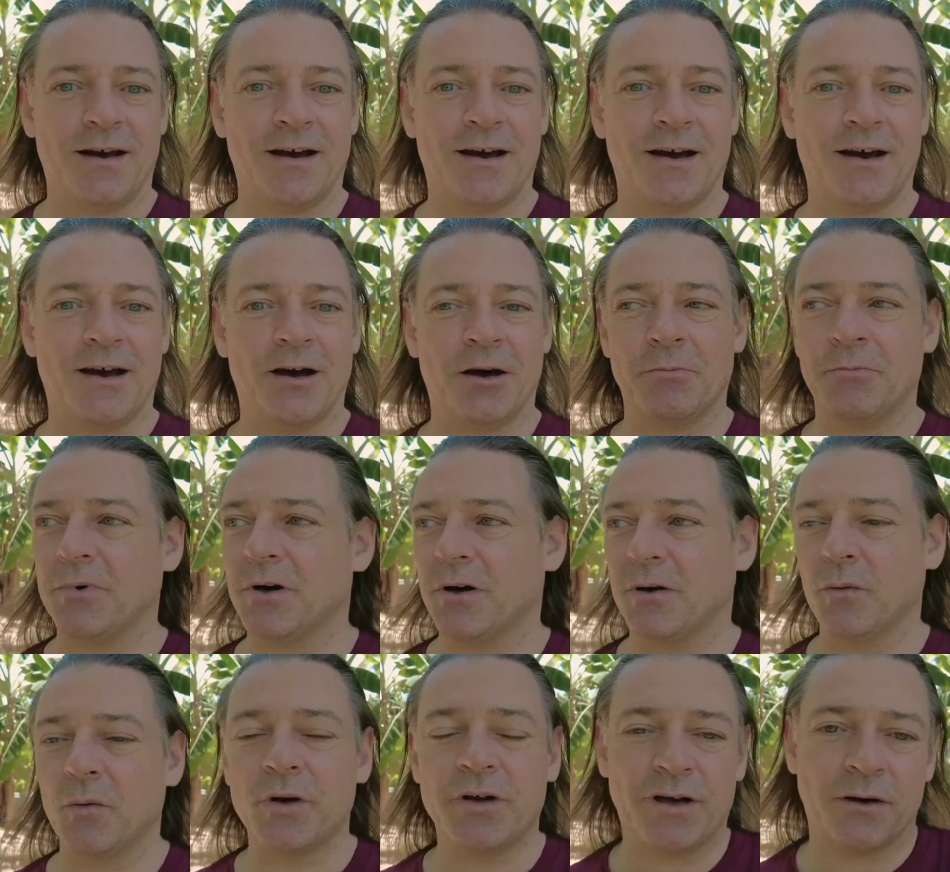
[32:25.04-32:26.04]

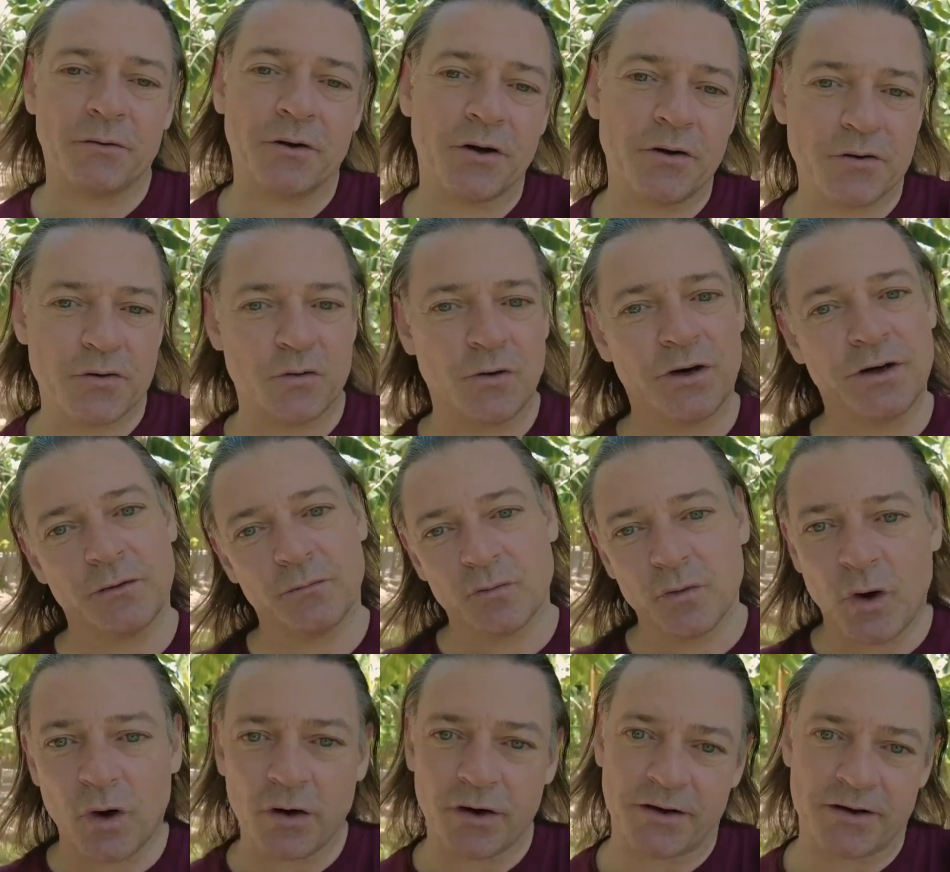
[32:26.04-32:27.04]
We don't know who's right
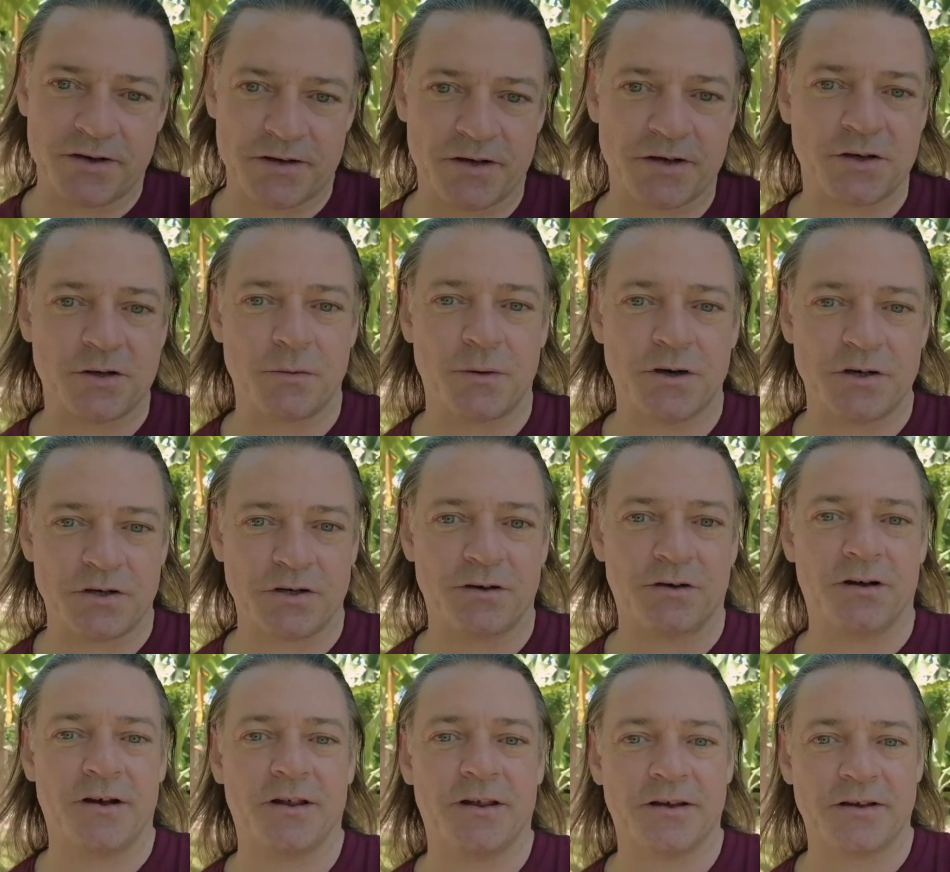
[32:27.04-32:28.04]
and wrong in a situation
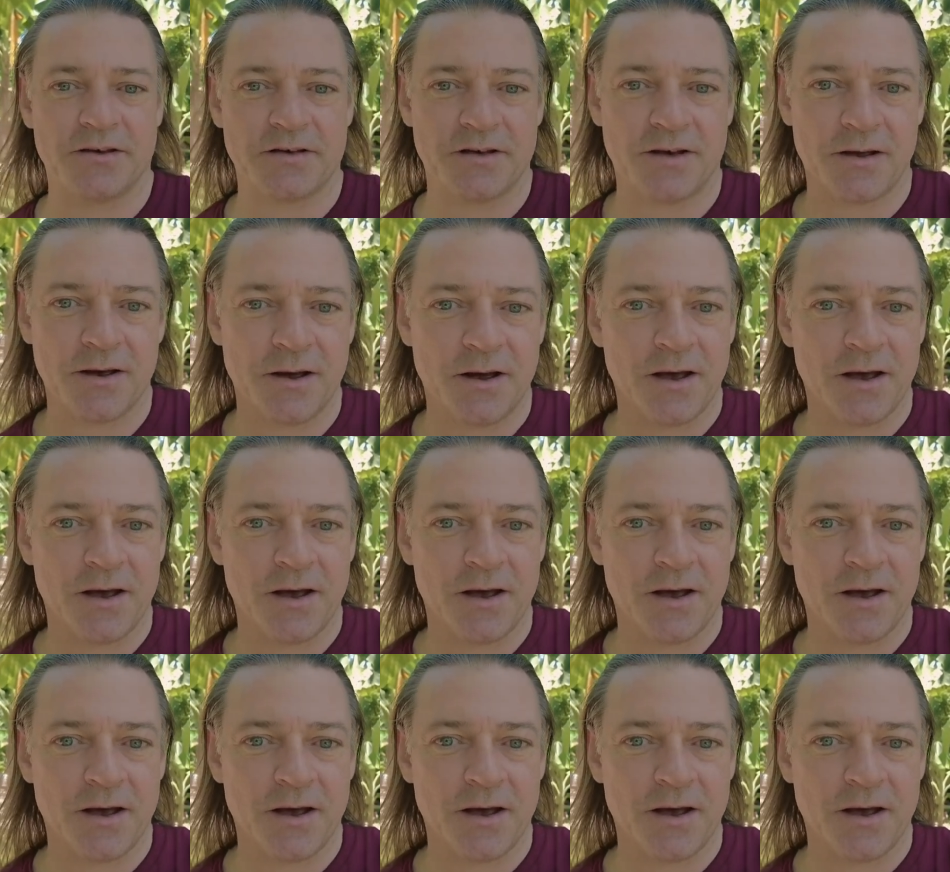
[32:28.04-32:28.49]
like this,